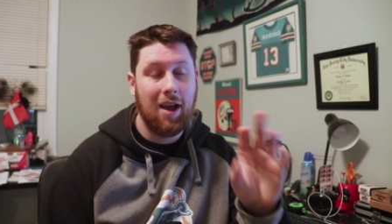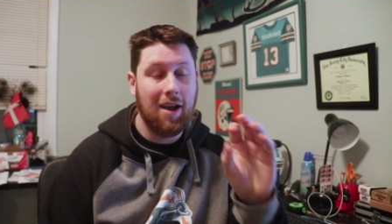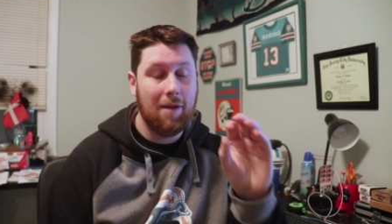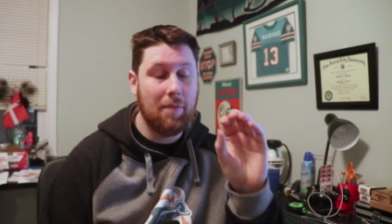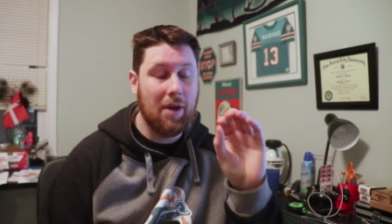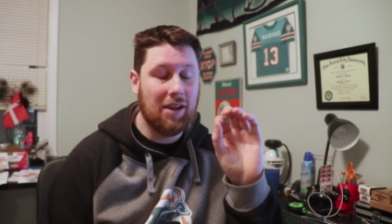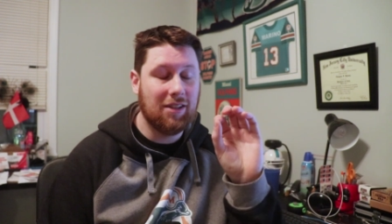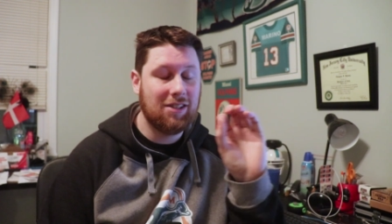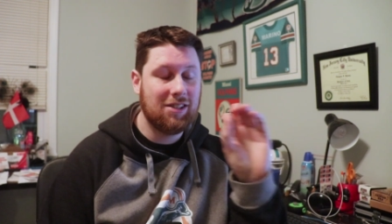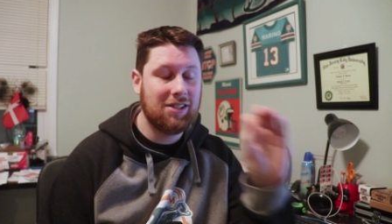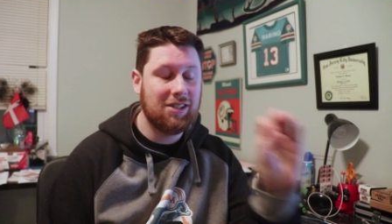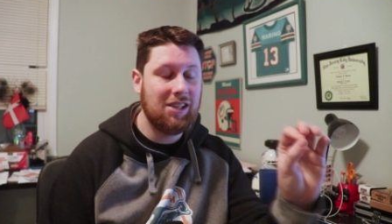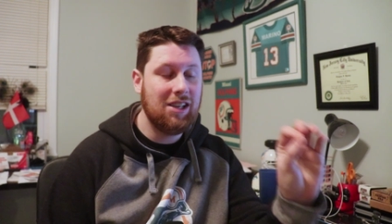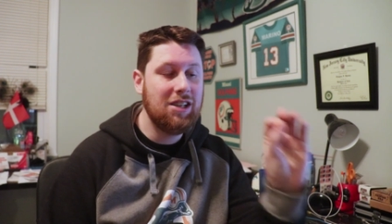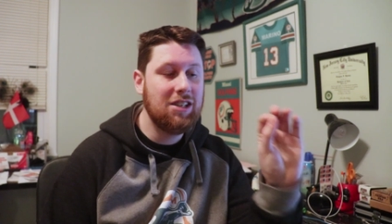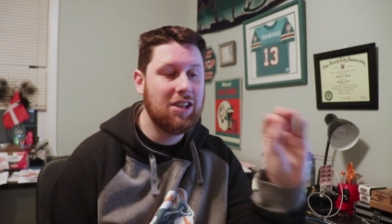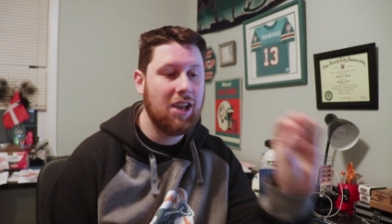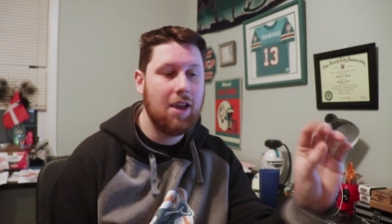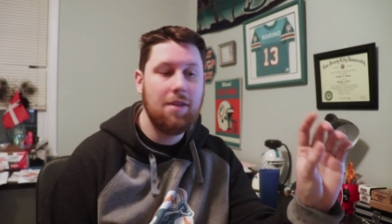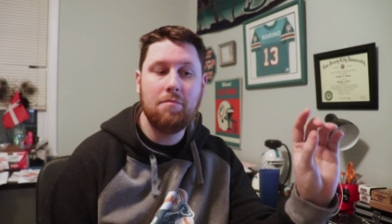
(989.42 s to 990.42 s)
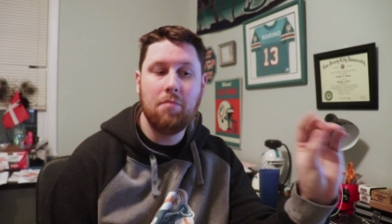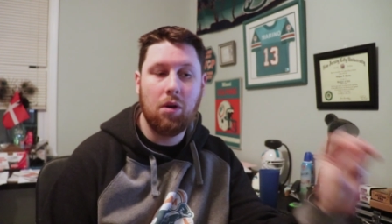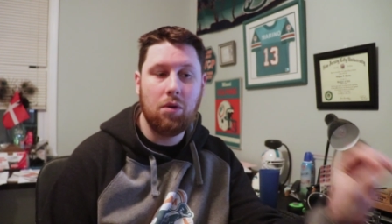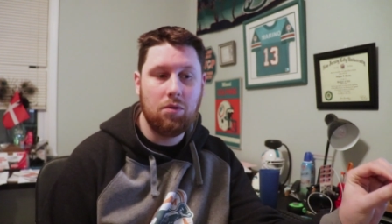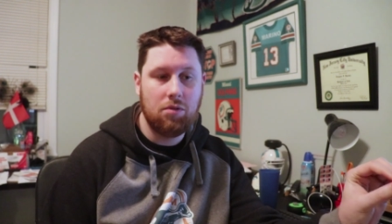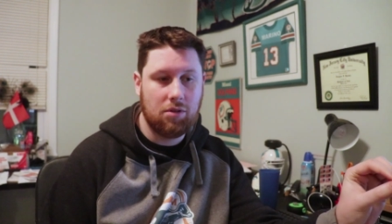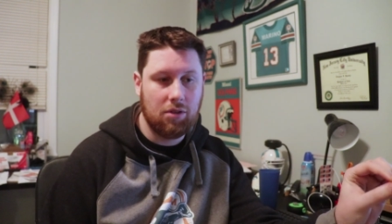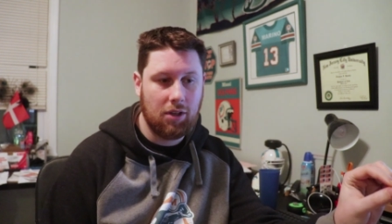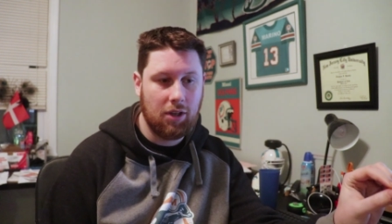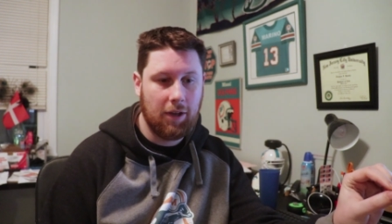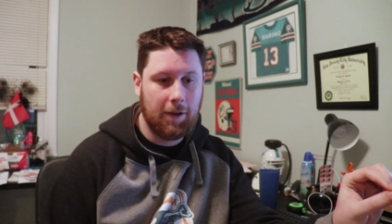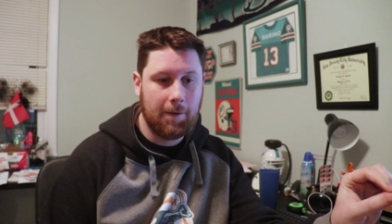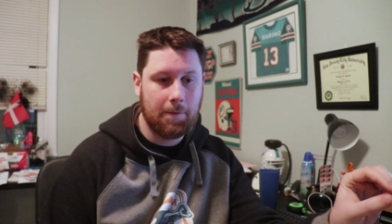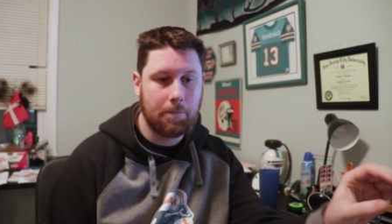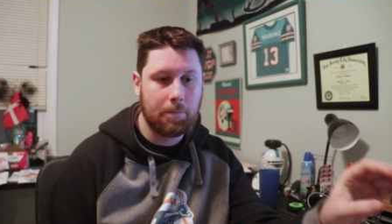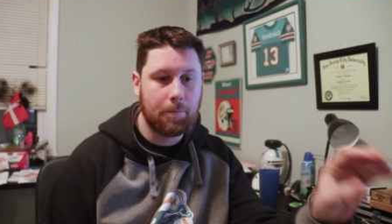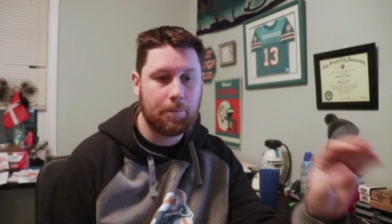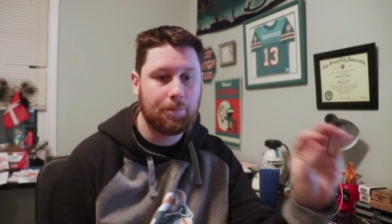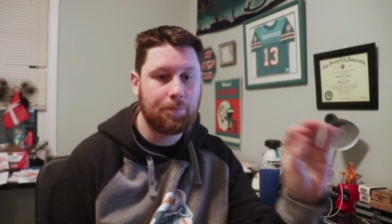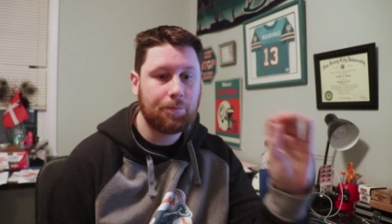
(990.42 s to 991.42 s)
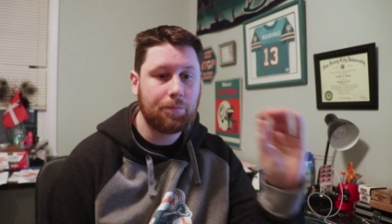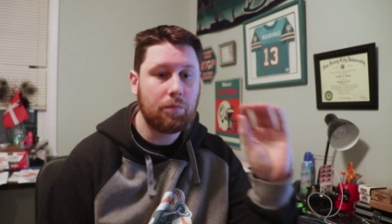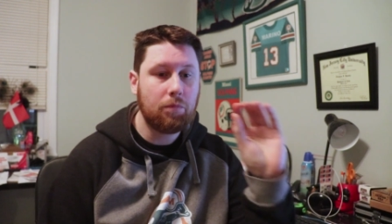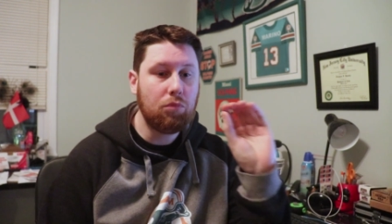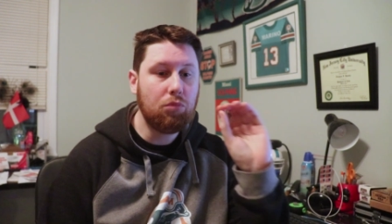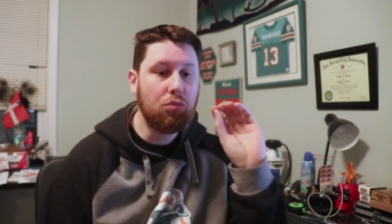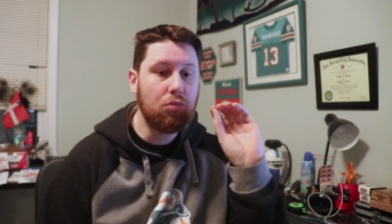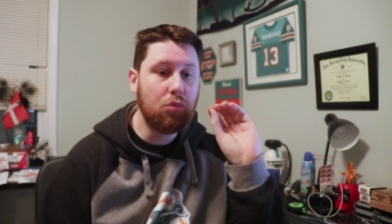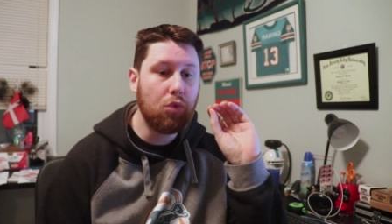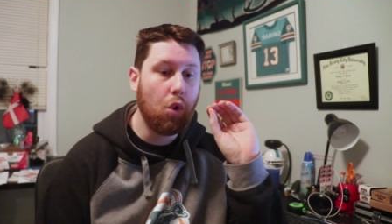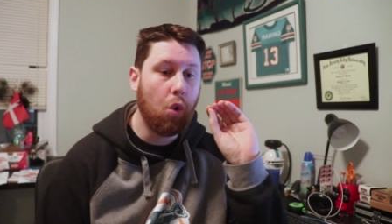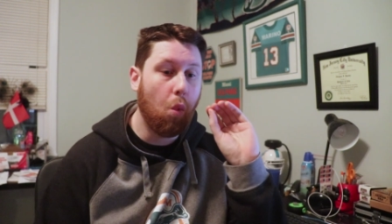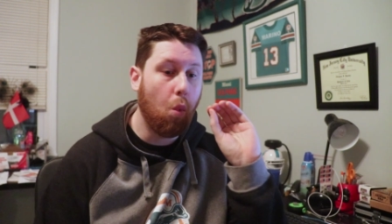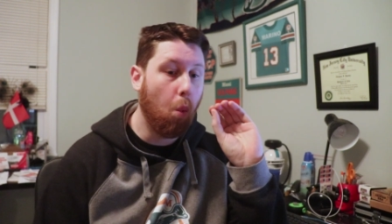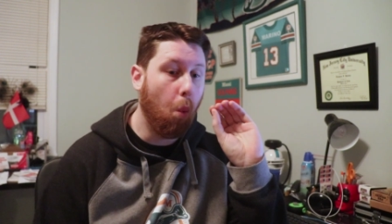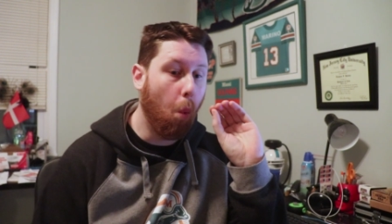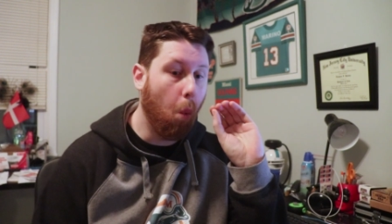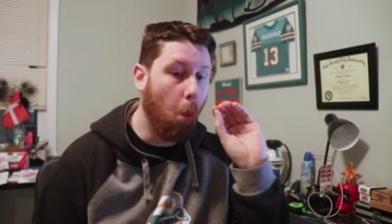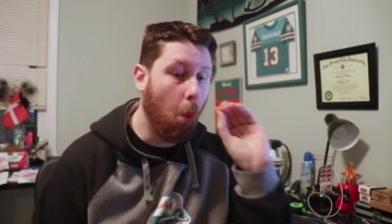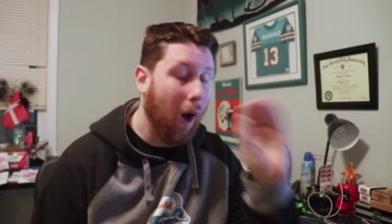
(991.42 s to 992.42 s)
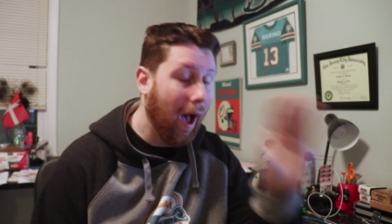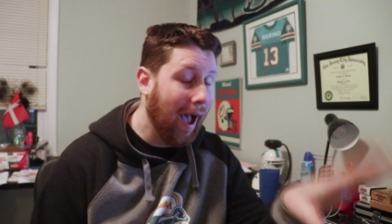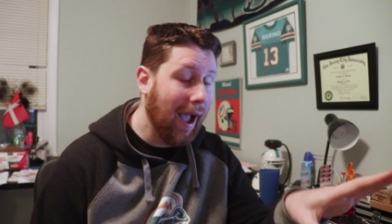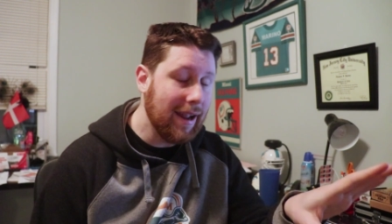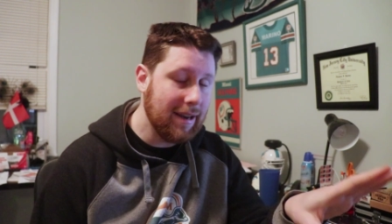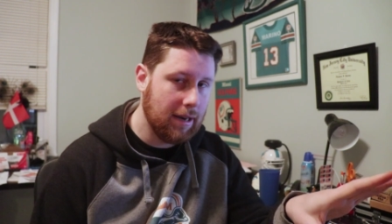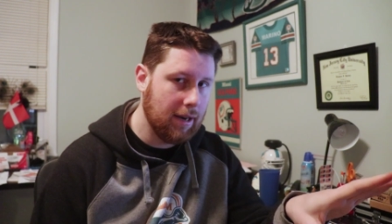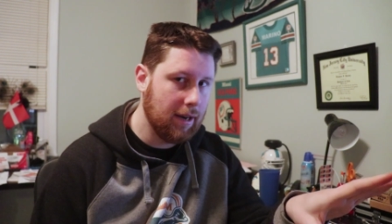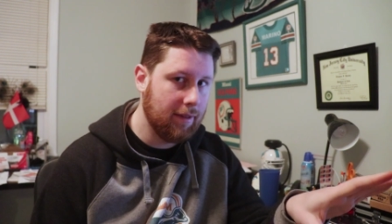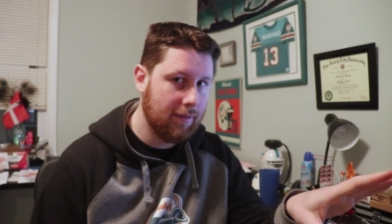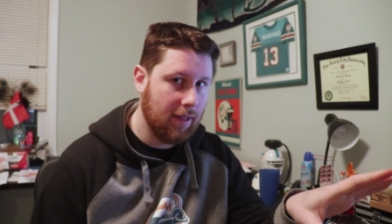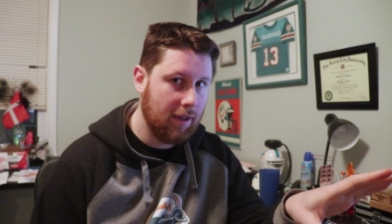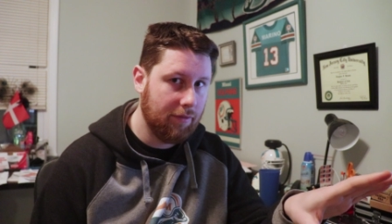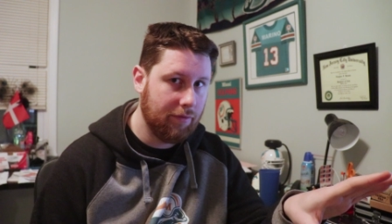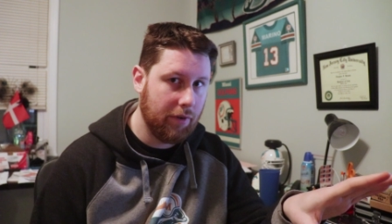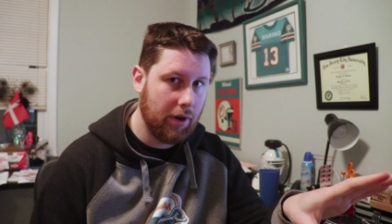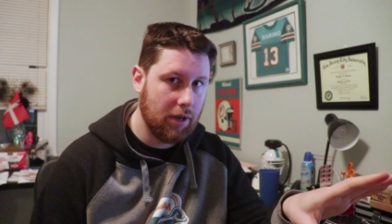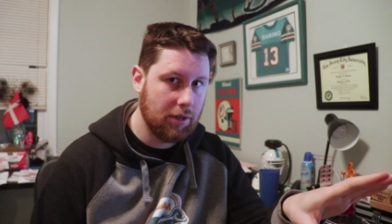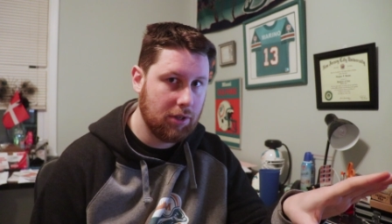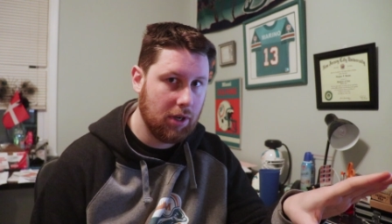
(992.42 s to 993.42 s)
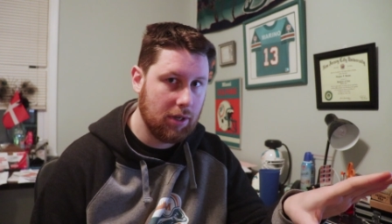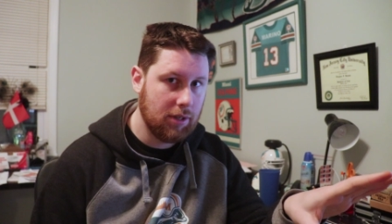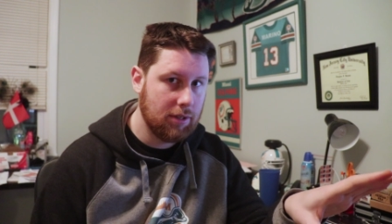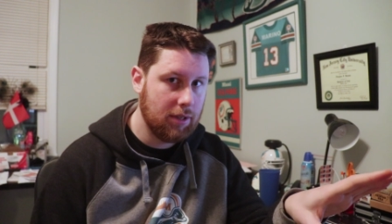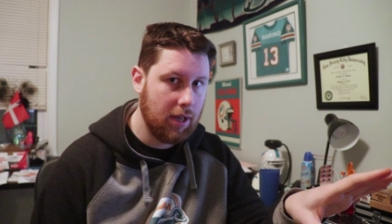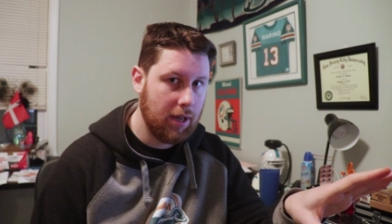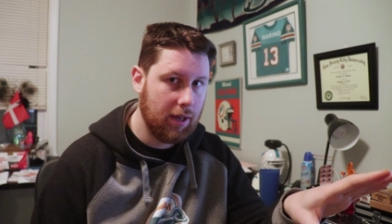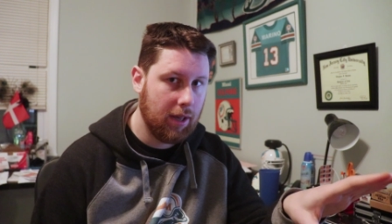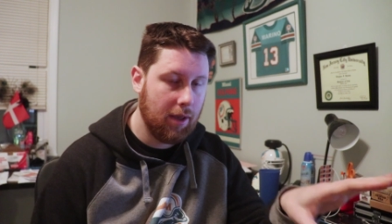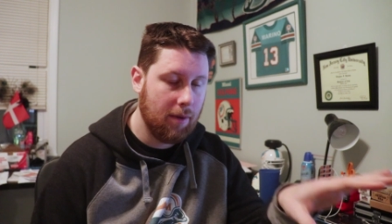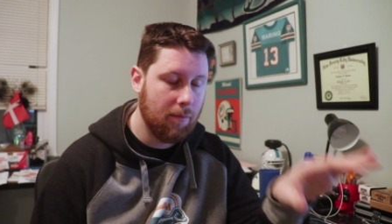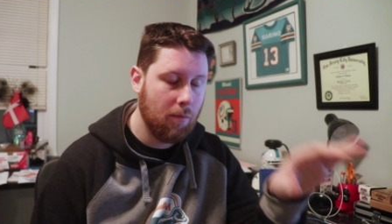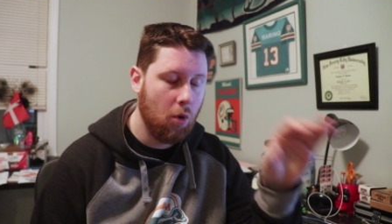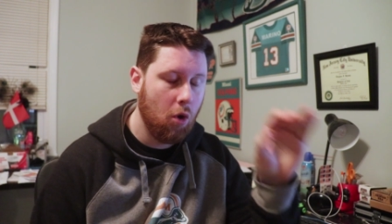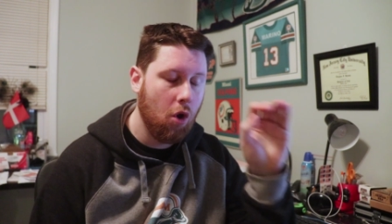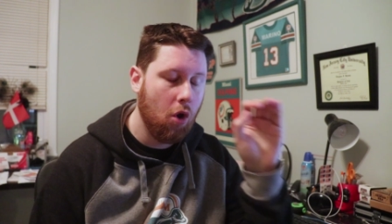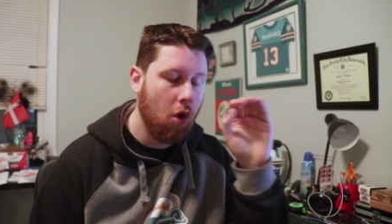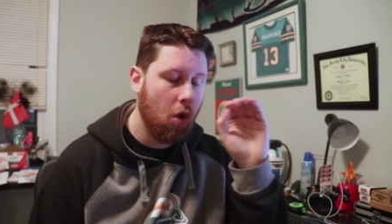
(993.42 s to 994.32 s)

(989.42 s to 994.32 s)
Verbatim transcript: about C J Mosley, why didn't they franchise tag him?